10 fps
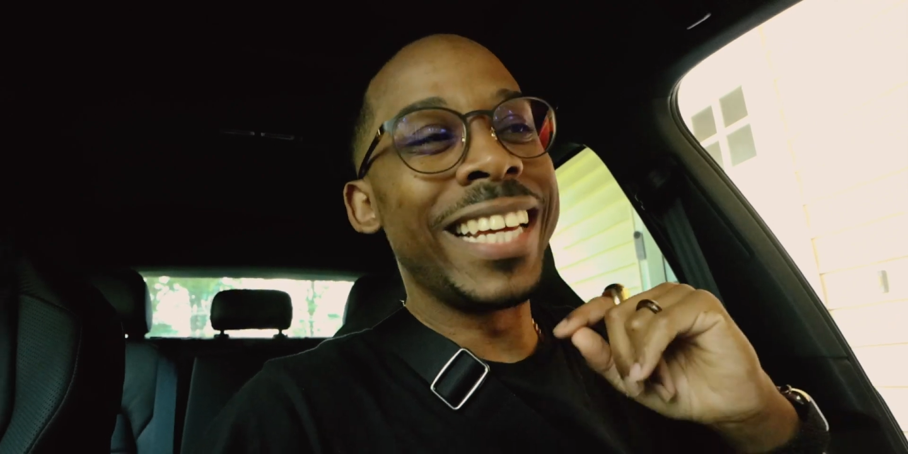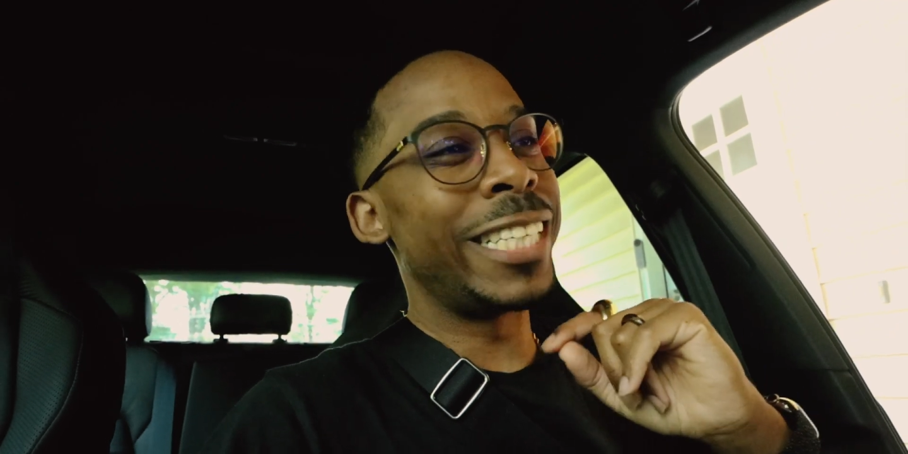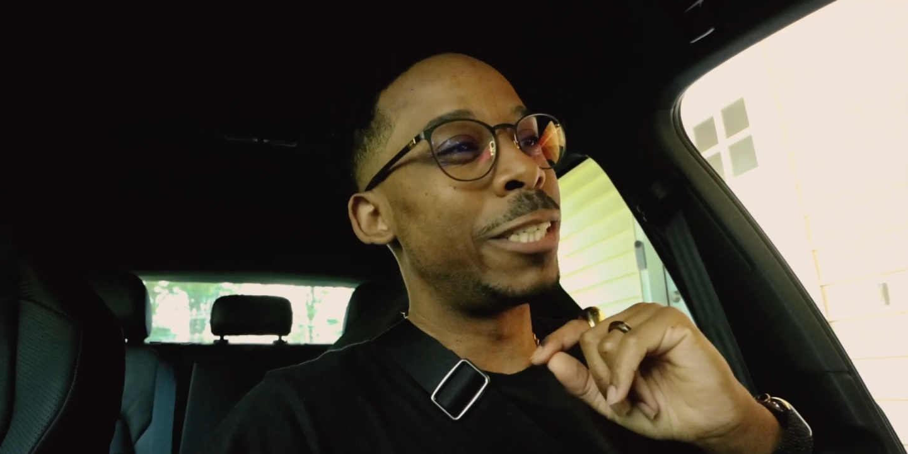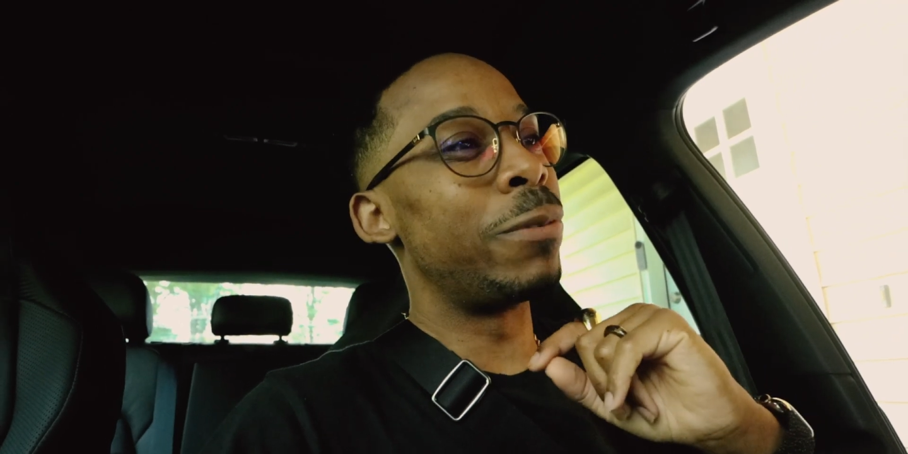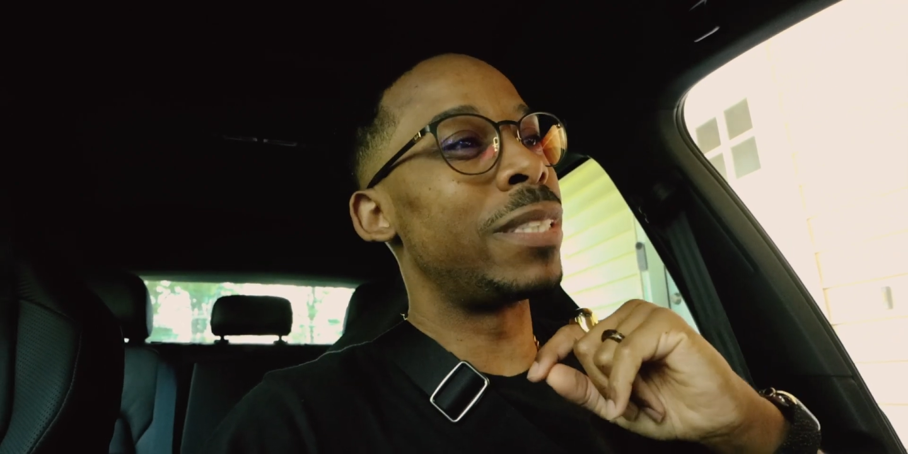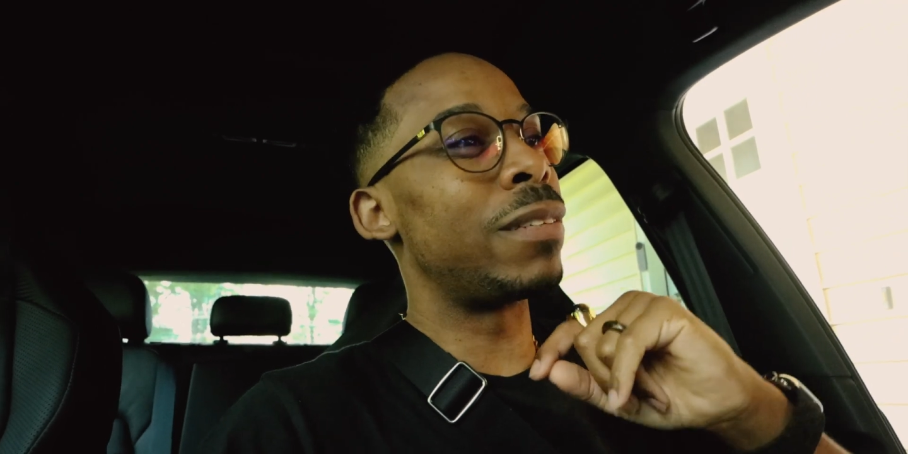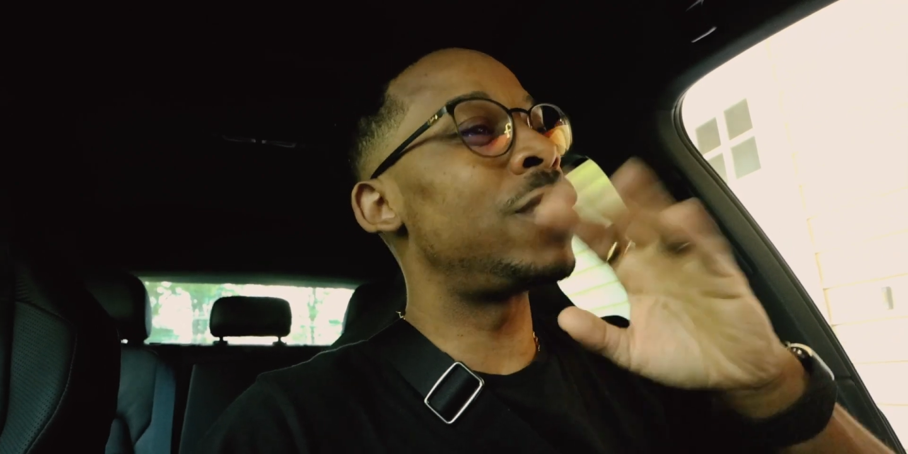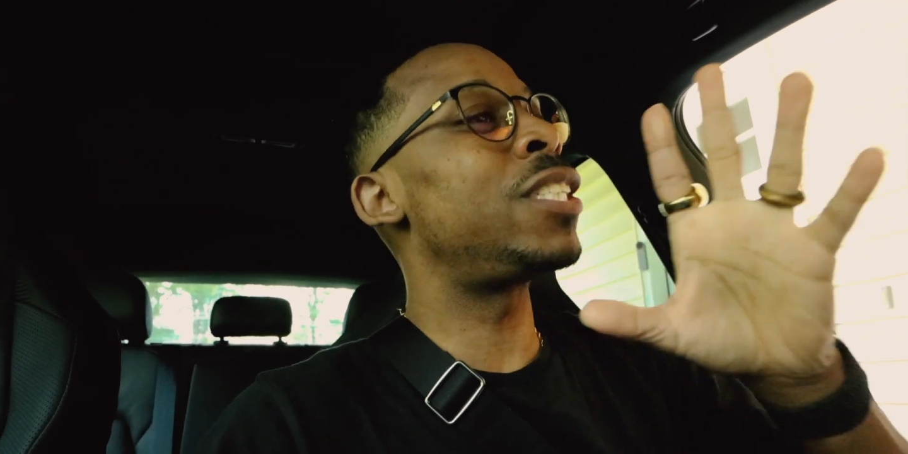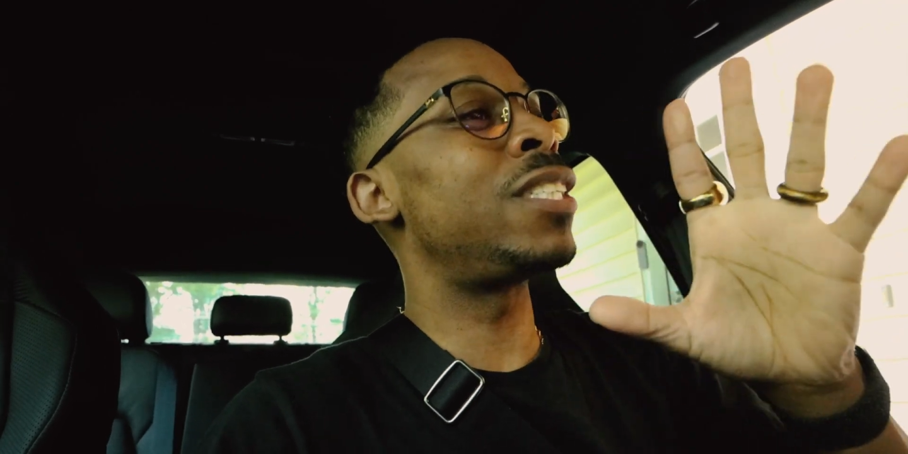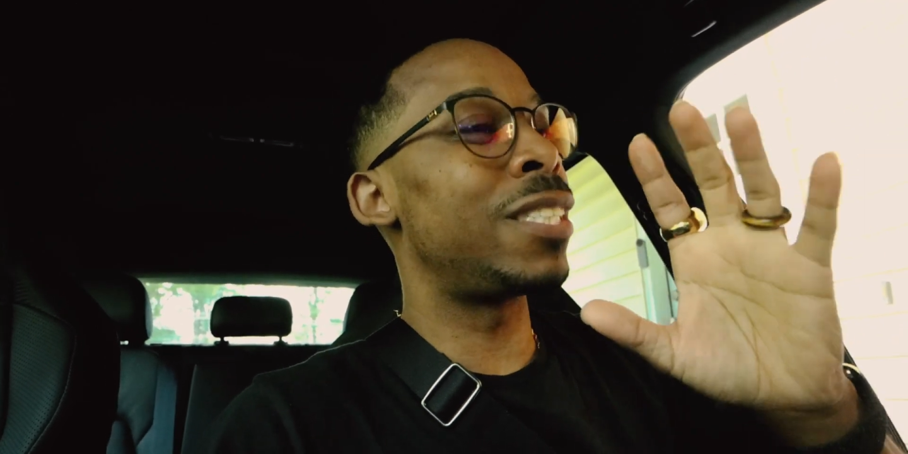hit you with the
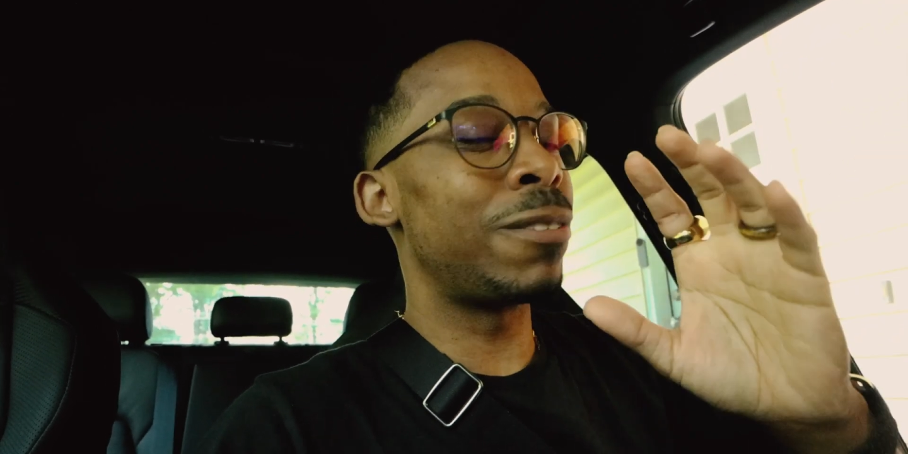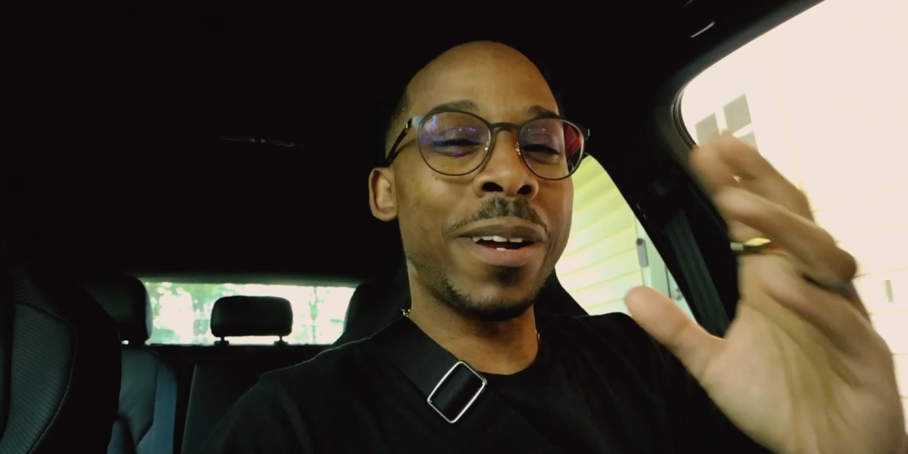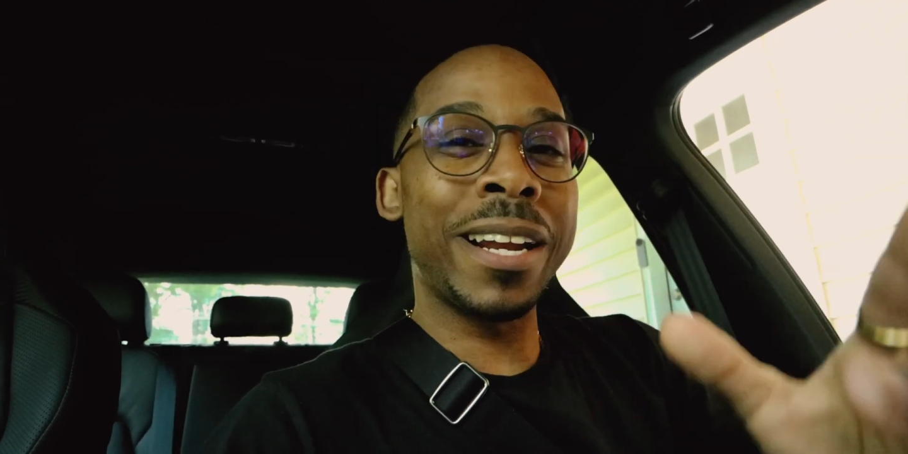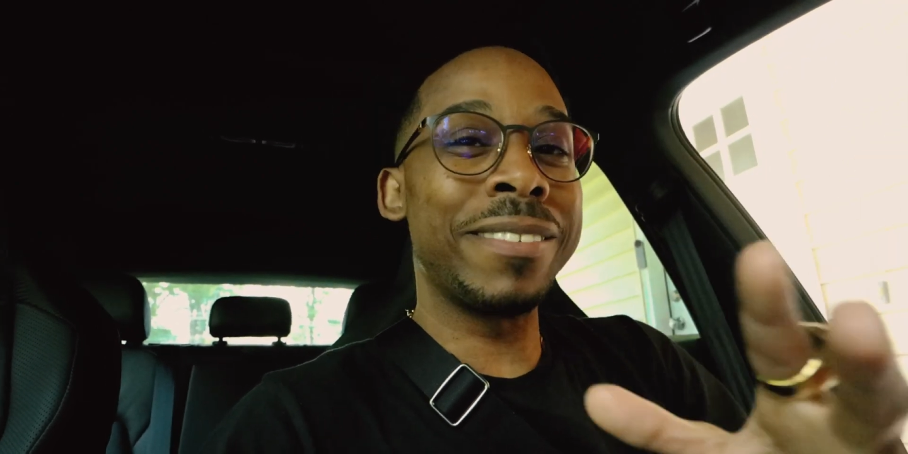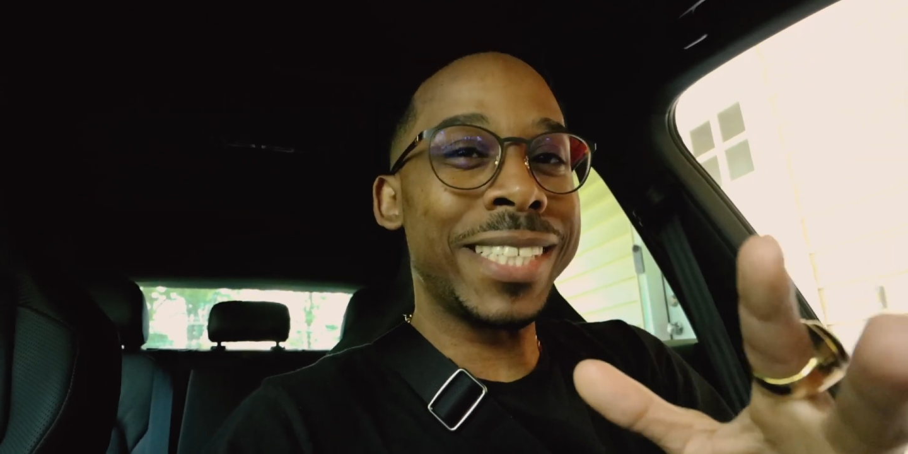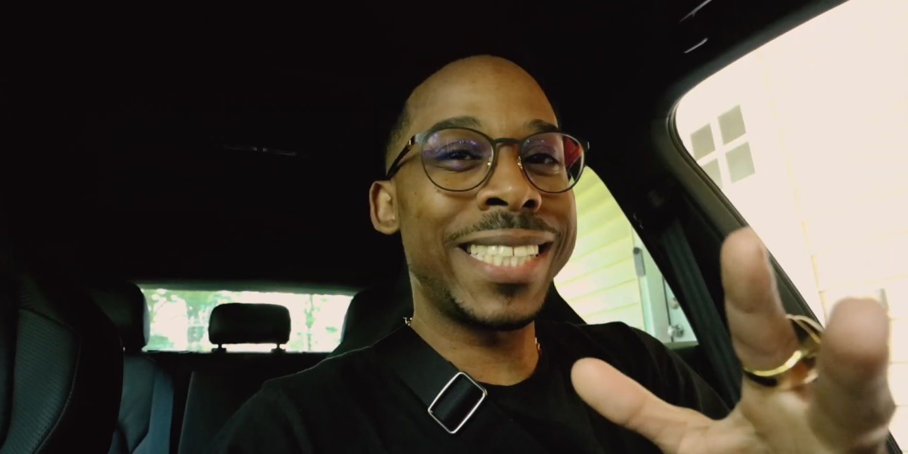tss right after